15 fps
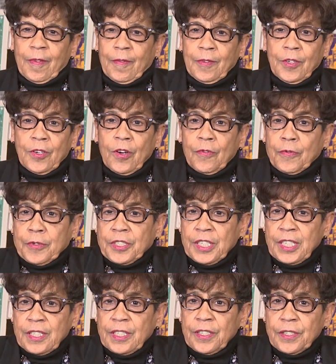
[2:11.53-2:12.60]
you know, for
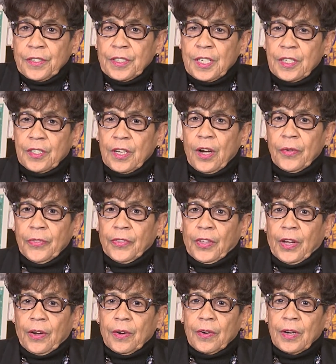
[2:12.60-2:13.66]
10 years he taught
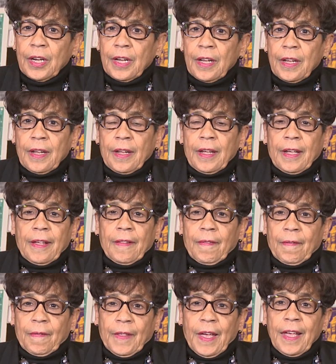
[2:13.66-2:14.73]
there.
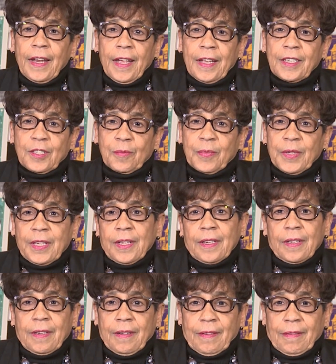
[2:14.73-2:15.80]
That had to
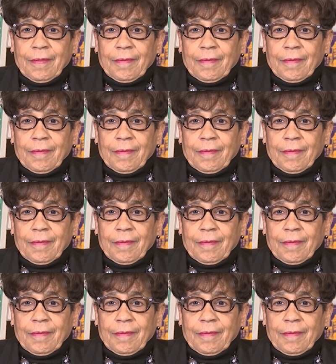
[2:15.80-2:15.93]
be